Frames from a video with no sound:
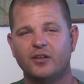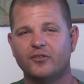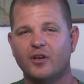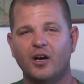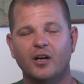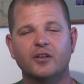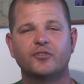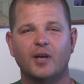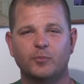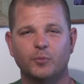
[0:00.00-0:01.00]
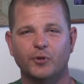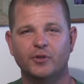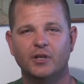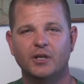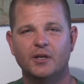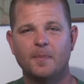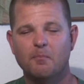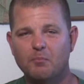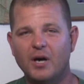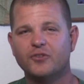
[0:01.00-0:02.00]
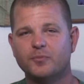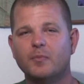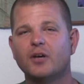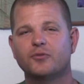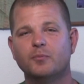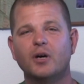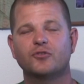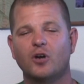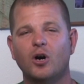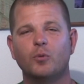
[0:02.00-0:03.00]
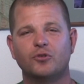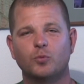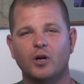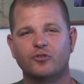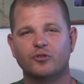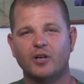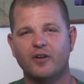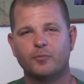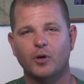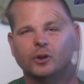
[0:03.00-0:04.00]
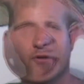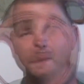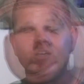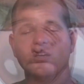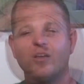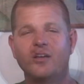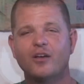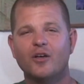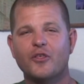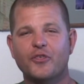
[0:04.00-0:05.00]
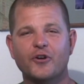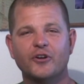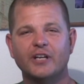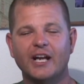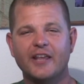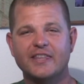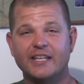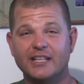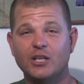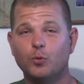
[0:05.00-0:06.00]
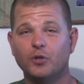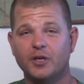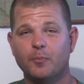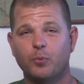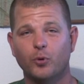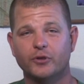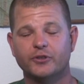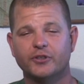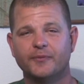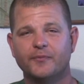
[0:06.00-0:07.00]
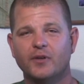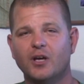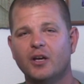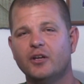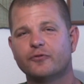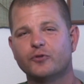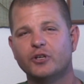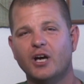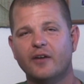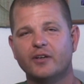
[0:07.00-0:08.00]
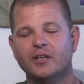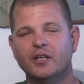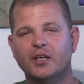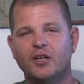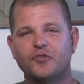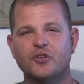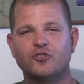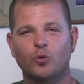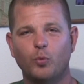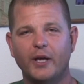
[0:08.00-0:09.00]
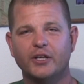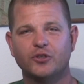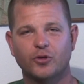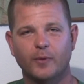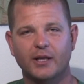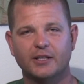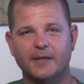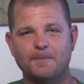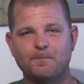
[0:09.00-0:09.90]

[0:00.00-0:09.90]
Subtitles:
is unacceptable. Must always watch your dive partner. Third, and I think equally important in freediving, is that you're weighted correctly.